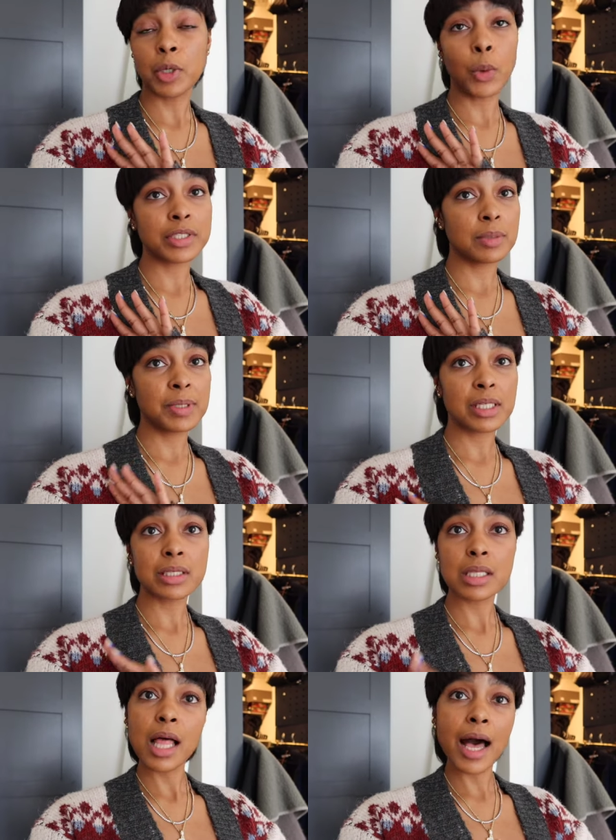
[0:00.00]
going to
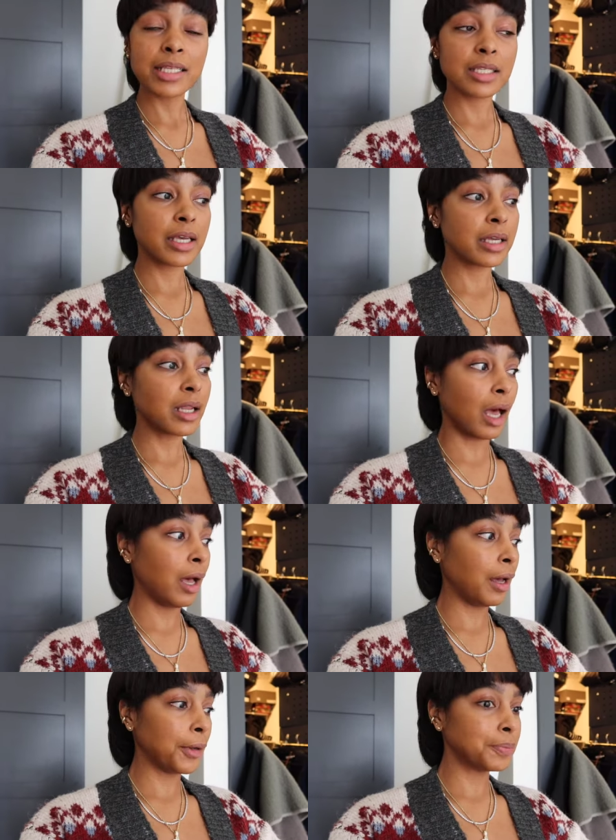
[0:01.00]
Beacon's Closet.
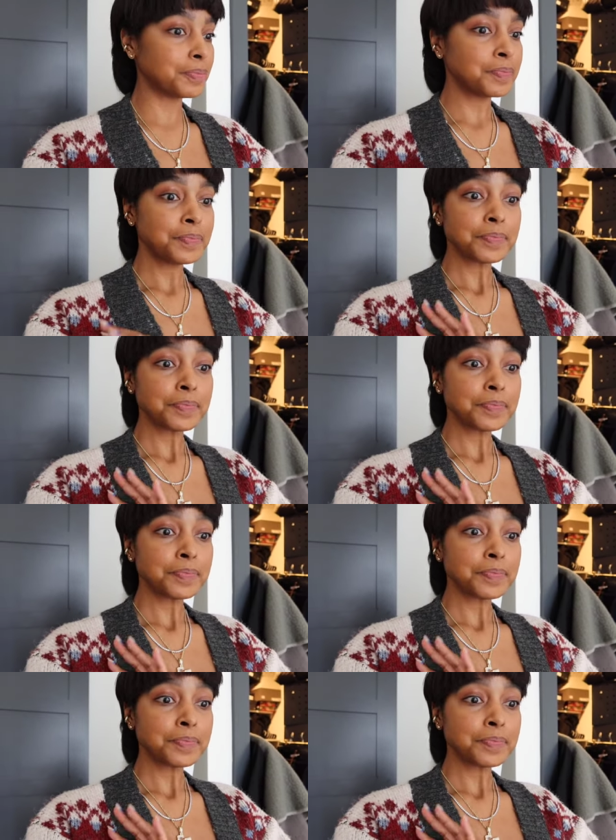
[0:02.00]
Um,